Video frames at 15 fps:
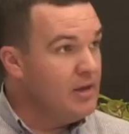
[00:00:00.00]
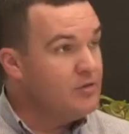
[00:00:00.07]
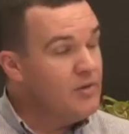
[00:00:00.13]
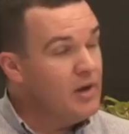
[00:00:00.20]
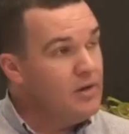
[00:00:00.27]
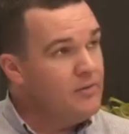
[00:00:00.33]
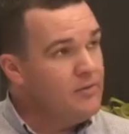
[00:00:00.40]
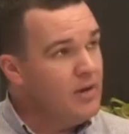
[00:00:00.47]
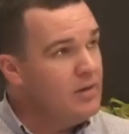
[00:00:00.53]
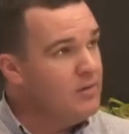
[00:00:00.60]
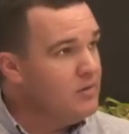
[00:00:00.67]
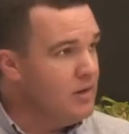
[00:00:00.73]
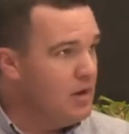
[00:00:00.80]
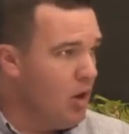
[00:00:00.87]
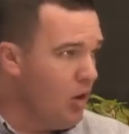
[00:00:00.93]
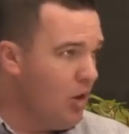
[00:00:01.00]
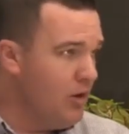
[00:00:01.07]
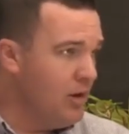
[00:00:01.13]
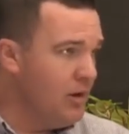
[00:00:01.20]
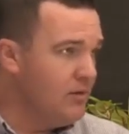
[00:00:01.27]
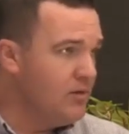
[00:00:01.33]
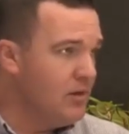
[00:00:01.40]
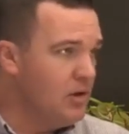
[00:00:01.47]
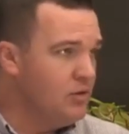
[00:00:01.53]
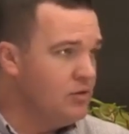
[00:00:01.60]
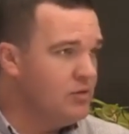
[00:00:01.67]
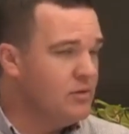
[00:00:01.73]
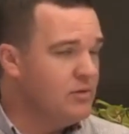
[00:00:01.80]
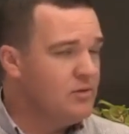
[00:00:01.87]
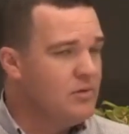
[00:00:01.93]
hedge fund of funds and long-only
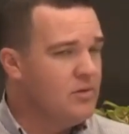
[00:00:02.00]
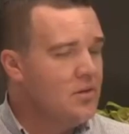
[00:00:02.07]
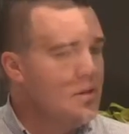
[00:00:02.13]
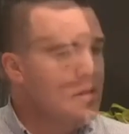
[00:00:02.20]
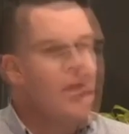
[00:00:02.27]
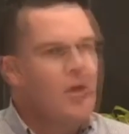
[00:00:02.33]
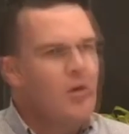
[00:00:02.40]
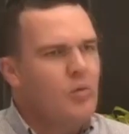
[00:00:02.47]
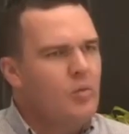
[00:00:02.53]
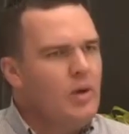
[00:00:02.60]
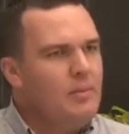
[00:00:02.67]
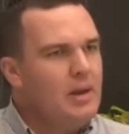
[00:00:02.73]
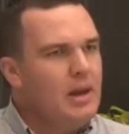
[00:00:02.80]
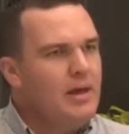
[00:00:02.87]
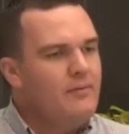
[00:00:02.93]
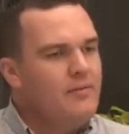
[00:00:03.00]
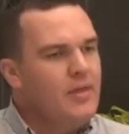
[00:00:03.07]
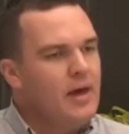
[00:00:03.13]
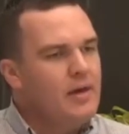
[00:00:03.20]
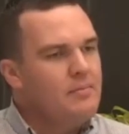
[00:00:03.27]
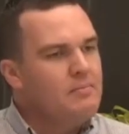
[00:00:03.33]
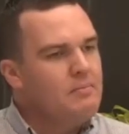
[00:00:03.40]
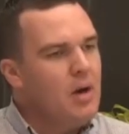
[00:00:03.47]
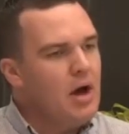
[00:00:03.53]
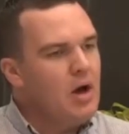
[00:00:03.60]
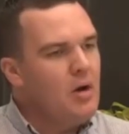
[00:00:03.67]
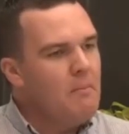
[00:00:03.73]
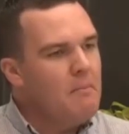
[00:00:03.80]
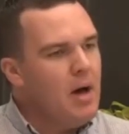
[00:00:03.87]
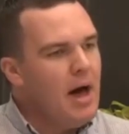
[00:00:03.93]
solutions. We believe that by
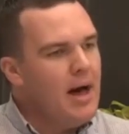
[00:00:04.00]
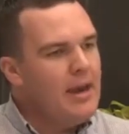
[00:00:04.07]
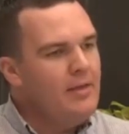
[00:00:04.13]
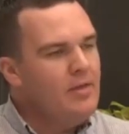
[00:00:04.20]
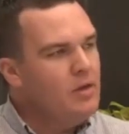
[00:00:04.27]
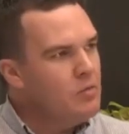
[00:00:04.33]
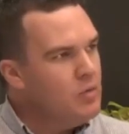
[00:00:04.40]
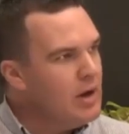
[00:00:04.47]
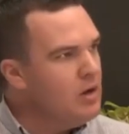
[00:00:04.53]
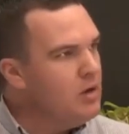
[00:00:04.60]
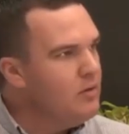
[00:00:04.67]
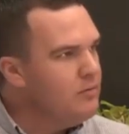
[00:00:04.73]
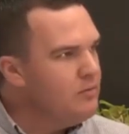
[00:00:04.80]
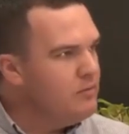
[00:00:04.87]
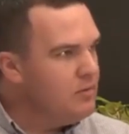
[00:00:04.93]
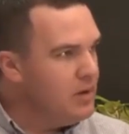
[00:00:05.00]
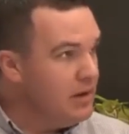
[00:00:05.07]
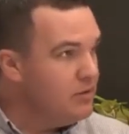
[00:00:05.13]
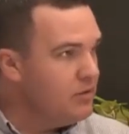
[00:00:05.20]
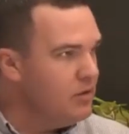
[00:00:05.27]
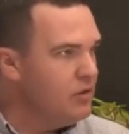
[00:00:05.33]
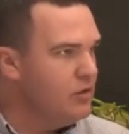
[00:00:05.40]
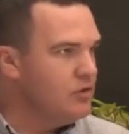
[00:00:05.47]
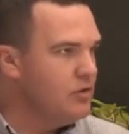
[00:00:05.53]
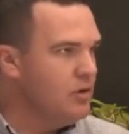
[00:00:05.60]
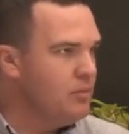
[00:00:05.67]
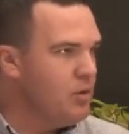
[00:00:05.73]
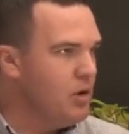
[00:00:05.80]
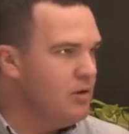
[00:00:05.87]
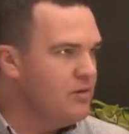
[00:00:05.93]
combining the rigor of
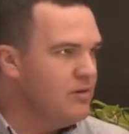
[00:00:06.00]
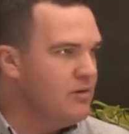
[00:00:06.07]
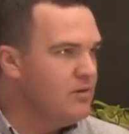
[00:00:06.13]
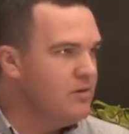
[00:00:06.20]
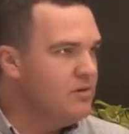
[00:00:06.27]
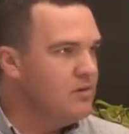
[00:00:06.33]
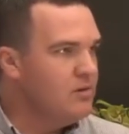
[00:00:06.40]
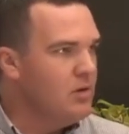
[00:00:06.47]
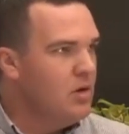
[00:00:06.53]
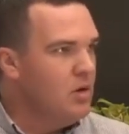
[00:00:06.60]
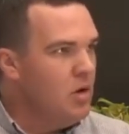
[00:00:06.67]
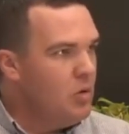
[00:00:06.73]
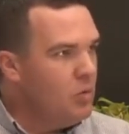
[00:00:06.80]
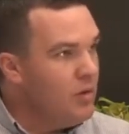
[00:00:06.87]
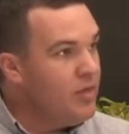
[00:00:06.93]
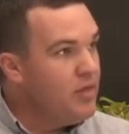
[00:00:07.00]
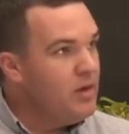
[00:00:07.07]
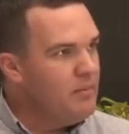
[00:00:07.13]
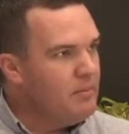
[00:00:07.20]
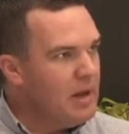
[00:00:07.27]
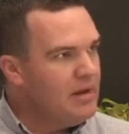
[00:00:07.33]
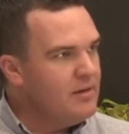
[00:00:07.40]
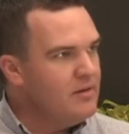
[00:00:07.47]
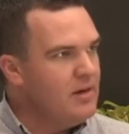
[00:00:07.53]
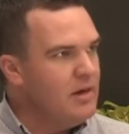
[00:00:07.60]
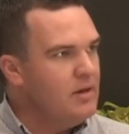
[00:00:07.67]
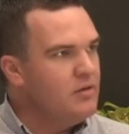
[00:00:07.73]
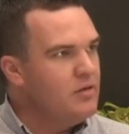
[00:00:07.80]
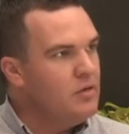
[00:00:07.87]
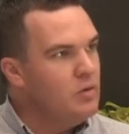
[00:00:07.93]
institutional processes with the
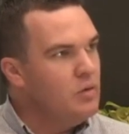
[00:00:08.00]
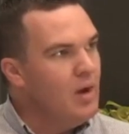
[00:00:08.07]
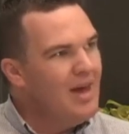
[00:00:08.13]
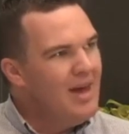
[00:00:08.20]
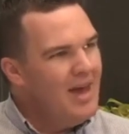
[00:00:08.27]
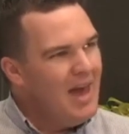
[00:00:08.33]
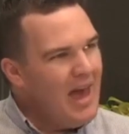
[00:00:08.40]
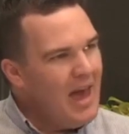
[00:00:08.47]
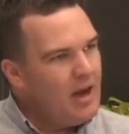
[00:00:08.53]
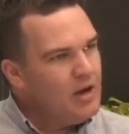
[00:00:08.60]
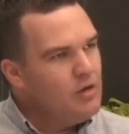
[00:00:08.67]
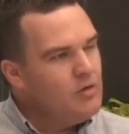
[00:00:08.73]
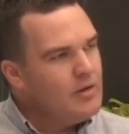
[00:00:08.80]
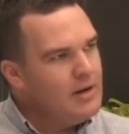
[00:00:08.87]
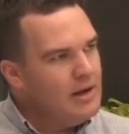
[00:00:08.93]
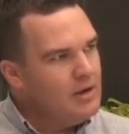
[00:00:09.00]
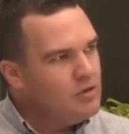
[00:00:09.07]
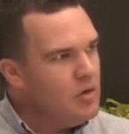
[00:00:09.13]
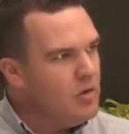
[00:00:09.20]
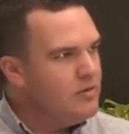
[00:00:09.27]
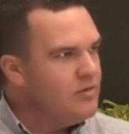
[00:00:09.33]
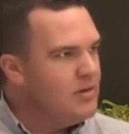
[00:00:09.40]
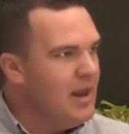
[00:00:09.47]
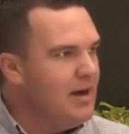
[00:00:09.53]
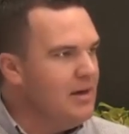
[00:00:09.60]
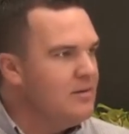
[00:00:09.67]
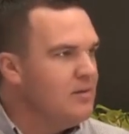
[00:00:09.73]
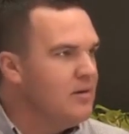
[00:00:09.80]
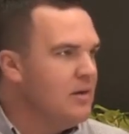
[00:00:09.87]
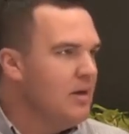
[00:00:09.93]
ability to accurately
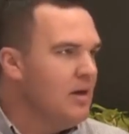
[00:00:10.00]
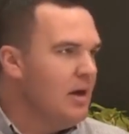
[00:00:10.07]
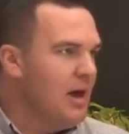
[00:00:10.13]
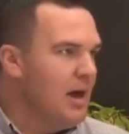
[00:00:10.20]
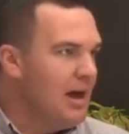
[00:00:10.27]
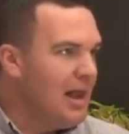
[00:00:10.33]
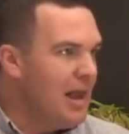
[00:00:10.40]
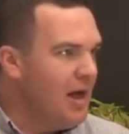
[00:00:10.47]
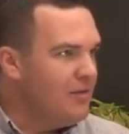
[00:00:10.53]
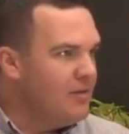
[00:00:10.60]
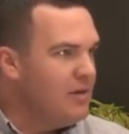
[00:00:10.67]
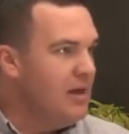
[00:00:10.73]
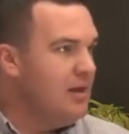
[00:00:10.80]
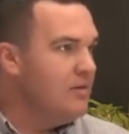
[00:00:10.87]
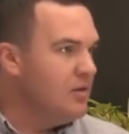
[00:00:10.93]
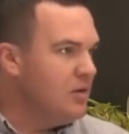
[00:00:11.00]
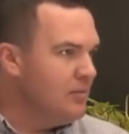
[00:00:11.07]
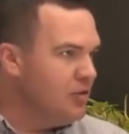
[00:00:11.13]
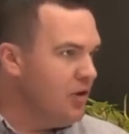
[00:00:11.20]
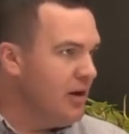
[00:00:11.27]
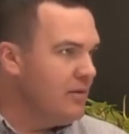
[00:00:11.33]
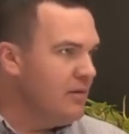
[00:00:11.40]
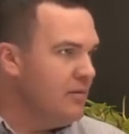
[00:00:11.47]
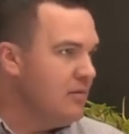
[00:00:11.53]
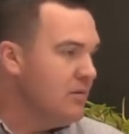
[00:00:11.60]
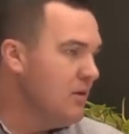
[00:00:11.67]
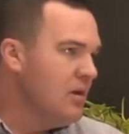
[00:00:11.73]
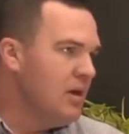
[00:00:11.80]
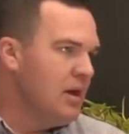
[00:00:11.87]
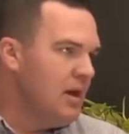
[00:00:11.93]
translate a client's needs and
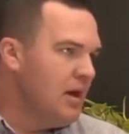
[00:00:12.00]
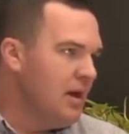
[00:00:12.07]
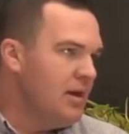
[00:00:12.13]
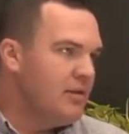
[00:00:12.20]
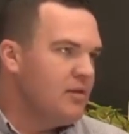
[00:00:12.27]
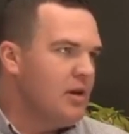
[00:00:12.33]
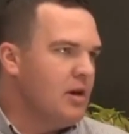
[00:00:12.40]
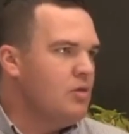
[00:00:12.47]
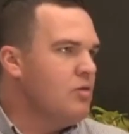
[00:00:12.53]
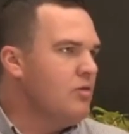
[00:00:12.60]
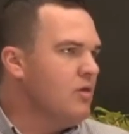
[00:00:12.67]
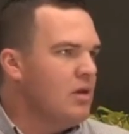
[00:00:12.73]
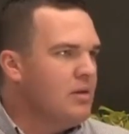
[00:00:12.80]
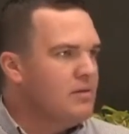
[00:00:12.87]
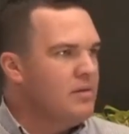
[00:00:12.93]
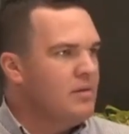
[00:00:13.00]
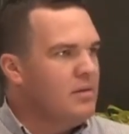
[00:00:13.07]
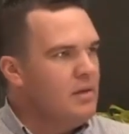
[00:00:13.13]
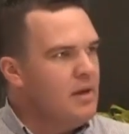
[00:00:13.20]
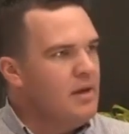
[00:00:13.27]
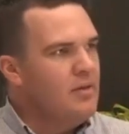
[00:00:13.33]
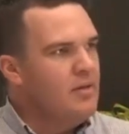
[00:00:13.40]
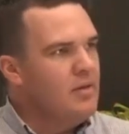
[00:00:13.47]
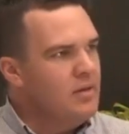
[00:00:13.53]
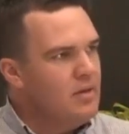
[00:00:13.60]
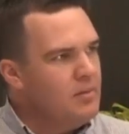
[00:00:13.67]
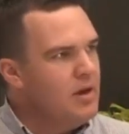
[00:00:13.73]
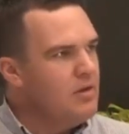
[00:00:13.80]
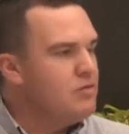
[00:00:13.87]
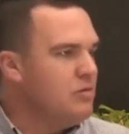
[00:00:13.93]
objectives, it's going to result in
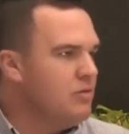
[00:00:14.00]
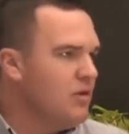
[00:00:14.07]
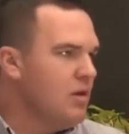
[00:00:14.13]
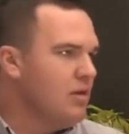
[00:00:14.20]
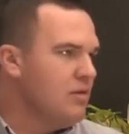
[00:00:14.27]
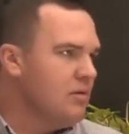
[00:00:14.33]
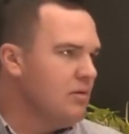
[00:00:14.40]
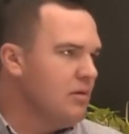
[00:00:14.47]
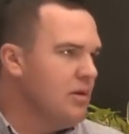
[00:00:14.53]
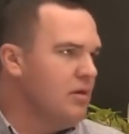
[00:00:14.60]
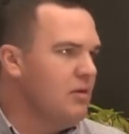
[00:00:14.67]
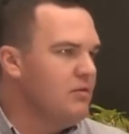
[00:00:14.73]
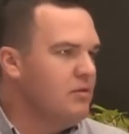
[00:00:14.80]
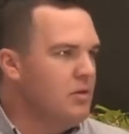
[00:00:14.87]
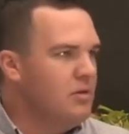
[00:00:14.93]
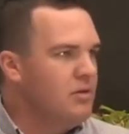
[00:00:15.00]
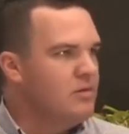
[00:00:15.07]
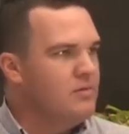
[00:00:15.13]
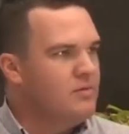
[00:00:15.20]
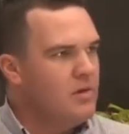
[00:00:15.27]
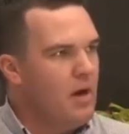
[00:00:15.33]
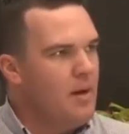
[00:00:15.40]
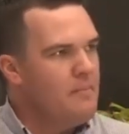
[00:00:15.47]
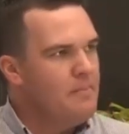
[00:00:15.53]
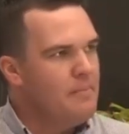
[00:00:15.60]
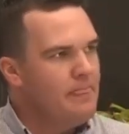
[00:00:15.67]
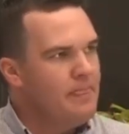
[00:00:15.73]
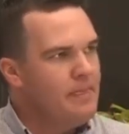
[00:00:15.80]
the best result in the fullness of time.